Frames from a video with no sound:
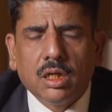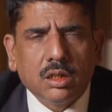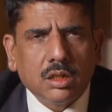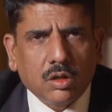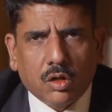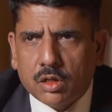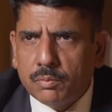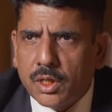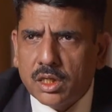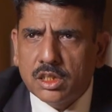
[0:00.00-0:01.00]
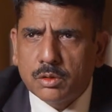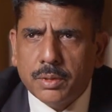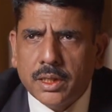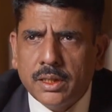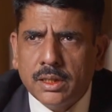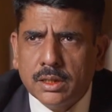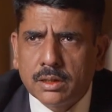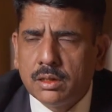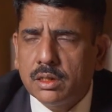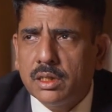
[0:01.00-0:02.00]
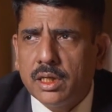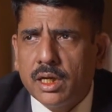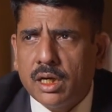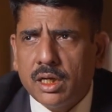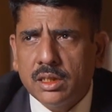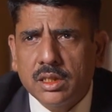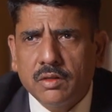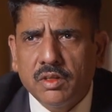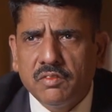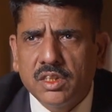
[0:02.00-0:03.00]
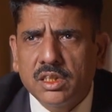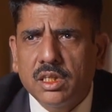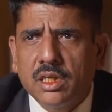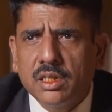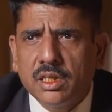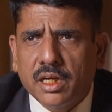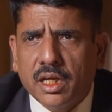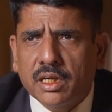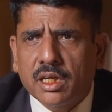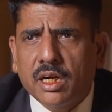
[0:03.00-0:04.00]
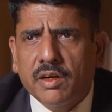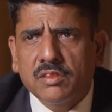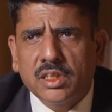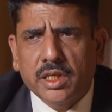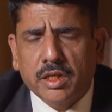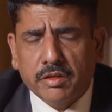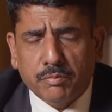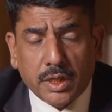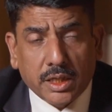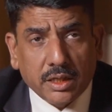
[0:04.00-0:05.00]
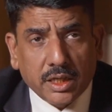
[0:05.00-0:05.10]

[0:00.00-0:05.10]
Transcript: there's a lot of money spent, the airlines have invested in their aircraft, they have built